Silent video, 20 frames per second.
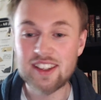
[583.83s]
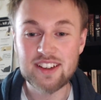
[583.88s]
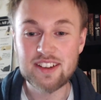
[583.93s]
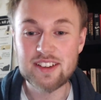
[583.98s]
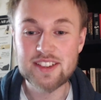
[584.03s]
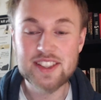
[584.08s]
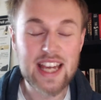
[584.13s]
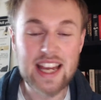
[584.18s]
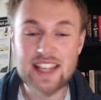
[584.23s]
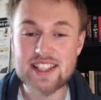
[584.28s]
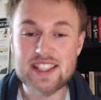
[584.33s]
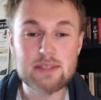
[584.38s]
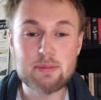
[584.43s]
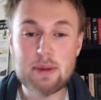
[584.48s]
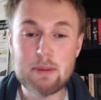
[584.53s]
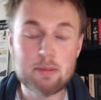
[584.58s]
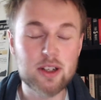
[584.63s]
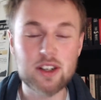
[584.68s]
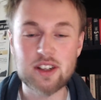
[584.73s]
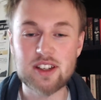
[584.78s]
Yes,
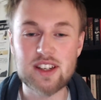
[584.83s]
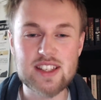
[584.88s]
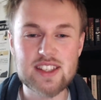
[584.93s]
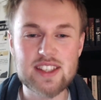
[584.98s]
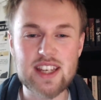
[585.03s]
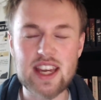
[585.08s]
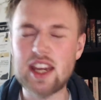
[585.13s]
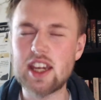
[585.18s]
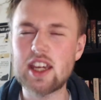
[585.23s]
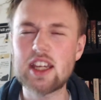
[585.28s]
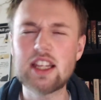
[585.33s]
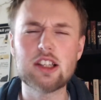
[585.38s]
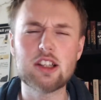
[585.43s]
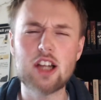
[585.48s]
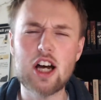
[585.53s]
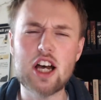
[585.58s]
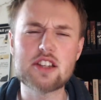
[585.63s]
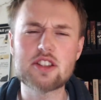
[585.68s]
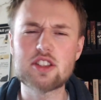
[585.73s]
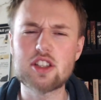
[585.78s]
people are gonna say he
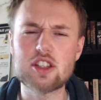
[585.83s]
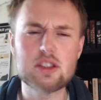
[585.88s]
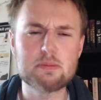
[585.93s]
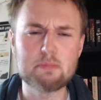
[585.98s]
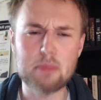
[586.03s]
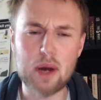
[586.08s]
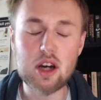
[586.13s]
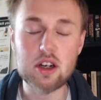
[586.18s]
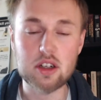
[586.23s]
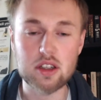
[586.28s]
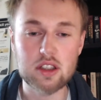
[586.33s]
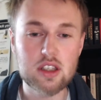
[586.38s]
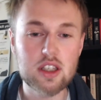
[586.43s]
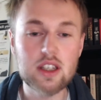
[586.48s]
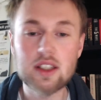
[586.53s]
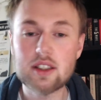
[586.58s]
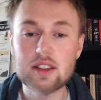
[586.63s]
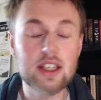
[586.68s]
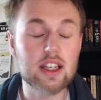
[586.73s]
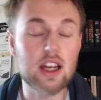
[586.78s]
lost his spunk.
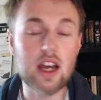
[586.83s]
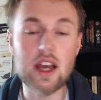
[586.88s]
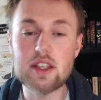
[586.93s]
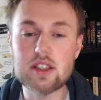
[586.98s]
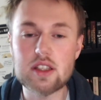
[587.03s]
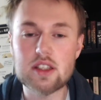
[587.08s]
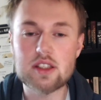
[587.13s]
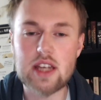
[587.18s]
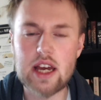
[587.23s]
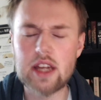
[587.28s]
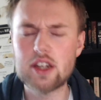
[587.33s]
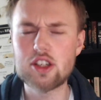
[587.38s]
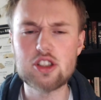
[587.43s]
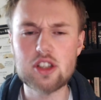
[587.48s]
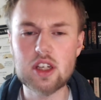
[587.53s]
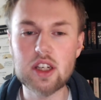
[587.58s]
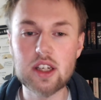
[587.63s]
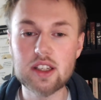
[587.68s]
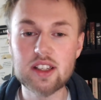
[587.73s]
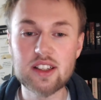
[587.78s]
He lost his
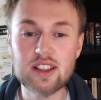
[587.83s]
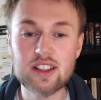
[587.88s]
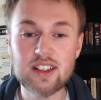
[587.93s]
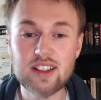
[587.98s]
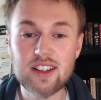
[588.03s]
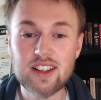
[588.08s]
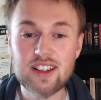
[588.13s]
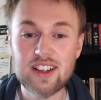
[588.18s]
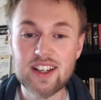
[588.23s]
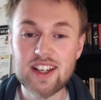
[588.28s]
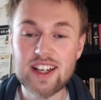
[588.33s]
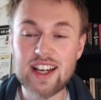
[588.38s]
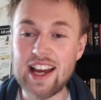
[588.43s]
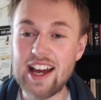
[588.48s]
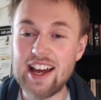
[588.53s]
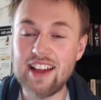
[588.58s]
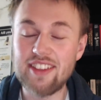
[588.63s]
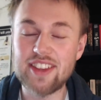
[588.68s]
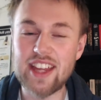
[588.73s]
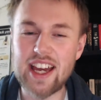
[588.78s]
energy.
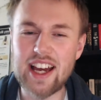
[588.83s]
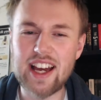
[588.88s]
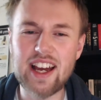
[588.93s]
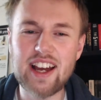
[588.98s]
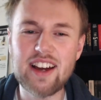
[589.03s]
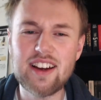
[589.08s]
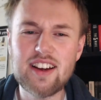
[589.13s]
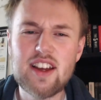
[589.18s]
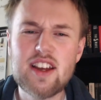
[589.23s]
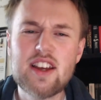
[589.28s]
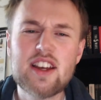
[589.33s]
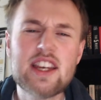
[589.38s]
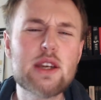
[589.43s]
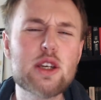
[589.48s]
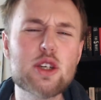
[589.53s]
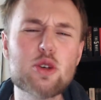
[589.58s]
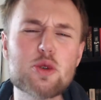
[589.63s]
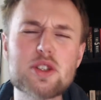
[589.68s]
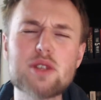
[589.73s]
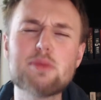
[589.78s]
And he
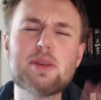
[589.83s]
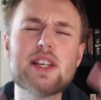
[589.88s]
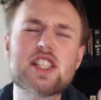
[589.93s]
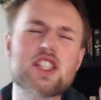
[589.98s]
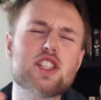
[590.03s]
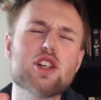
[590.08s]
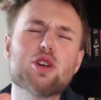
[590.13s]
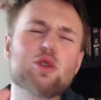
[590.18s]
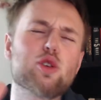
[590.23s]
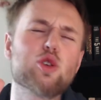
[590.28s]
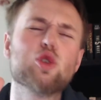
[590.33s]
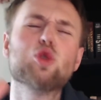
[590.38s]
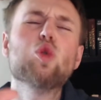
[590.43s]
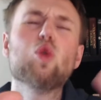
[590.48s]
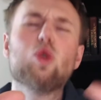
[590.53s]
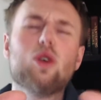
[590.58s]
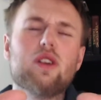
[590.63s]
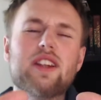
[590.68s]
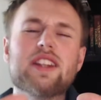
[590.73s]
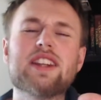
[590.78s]
used to be so
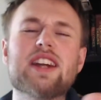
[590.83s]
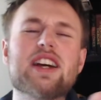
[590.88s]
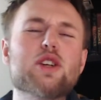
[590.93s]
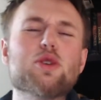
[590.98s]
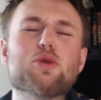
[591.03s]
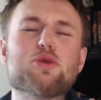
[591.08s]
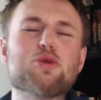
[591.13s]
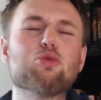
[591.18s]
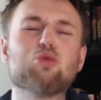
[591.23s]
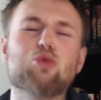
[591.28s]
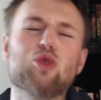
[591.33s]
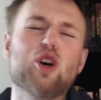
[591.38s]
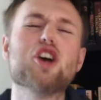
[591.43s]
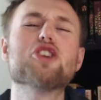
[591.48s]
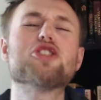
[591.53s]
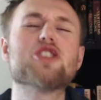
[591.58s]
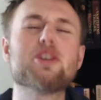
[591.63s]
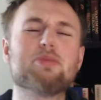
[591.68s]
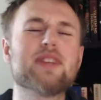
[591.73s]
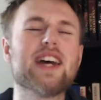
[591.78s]
cool, and I used to
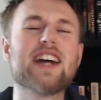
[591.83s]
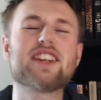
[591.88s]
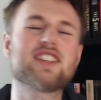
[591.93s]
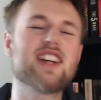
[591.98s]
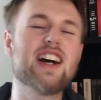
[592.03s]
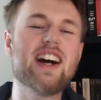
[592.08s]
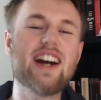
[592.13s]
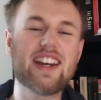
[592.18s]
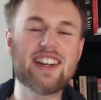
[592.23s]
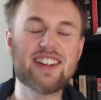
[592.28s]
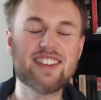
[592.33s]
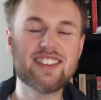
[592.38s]
worship that guy.